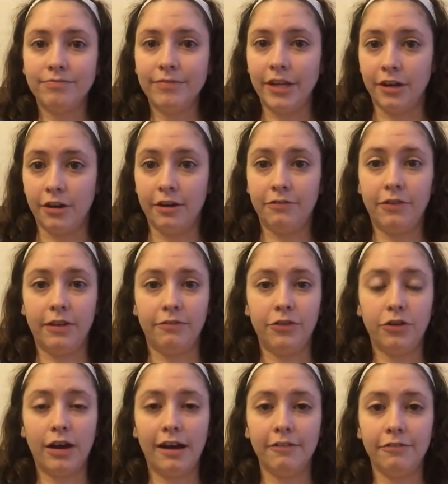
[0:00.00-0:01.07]

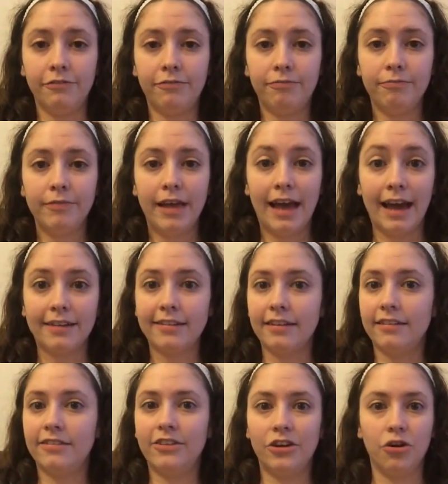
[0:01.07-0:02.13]
if you have
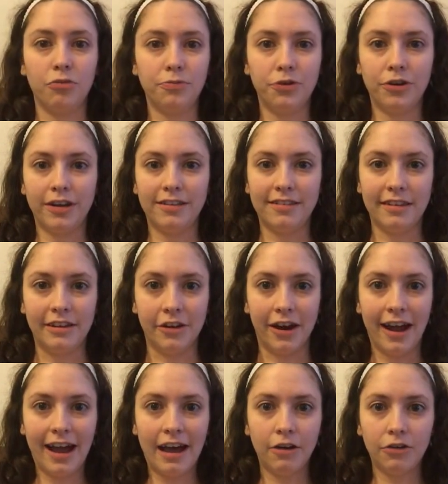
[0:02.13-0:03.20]
access to opioids in your
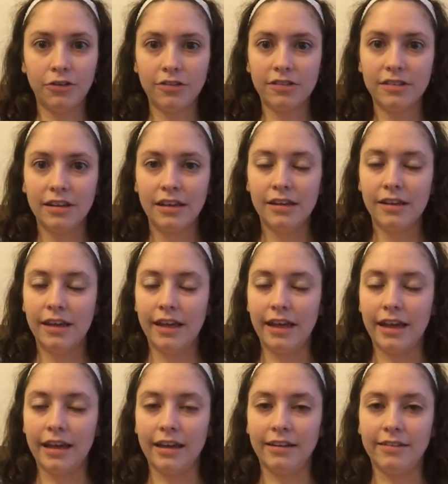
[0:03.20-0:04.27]
house
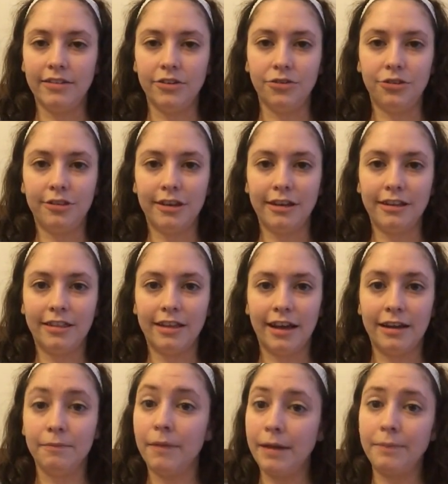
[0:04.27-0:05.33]
and you think
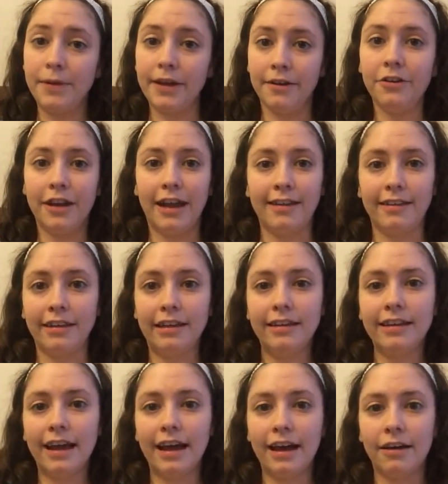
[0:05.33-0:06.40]
that it might be a good idea
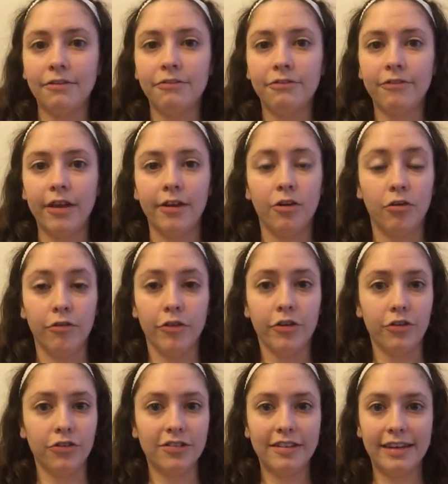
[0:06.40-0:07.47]
to have an
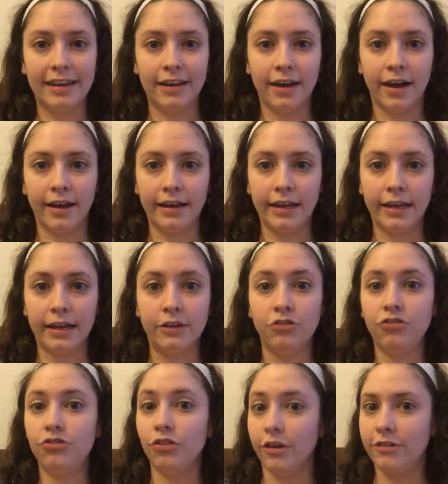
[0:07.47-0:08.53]
overdose kit on hand
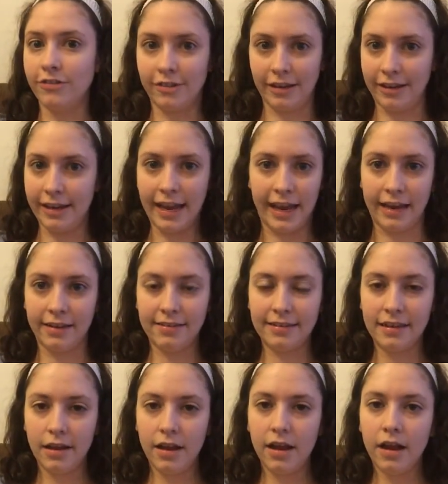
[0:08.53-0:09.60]
just in
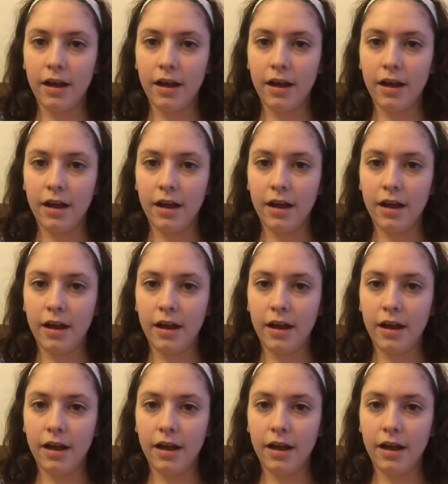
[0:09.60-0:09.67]
case,